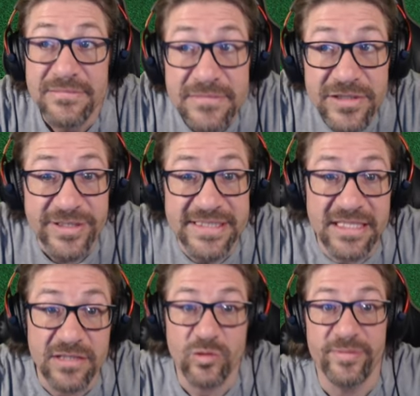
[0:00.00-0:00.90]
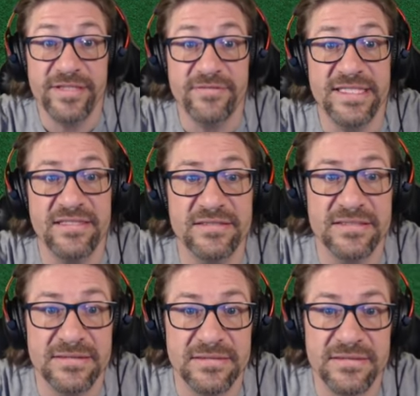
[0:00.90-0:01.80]
gonna teleport me over there,
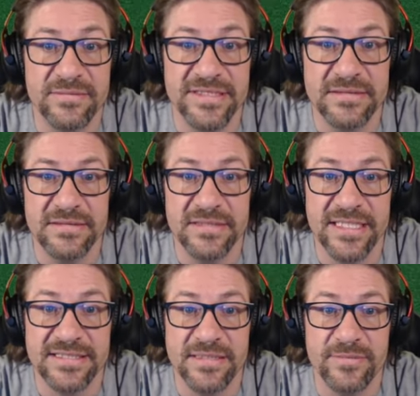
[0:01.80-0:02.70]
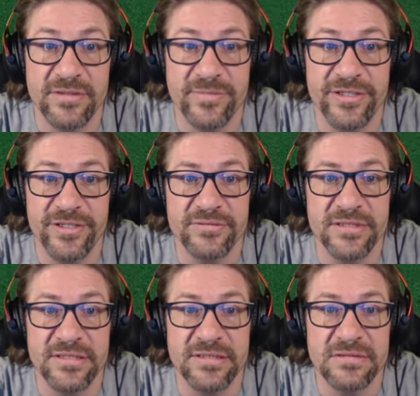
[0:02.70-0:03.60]
or am I? I guess I'm on my own,
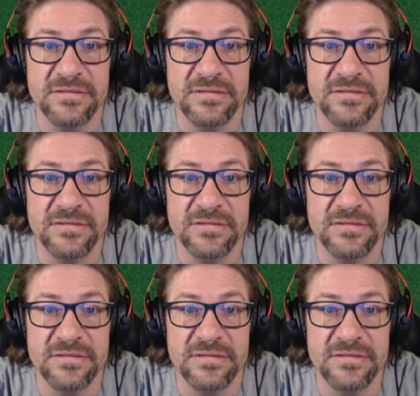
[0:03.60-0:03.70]
huh?